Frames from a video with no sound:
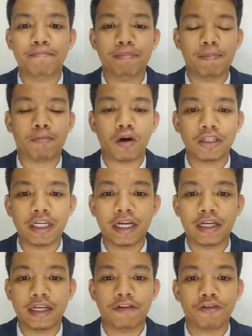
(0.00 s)
big
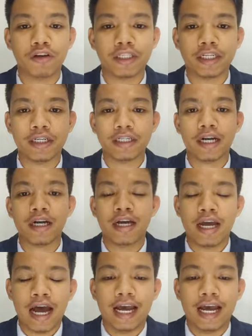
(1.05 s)
project in the future.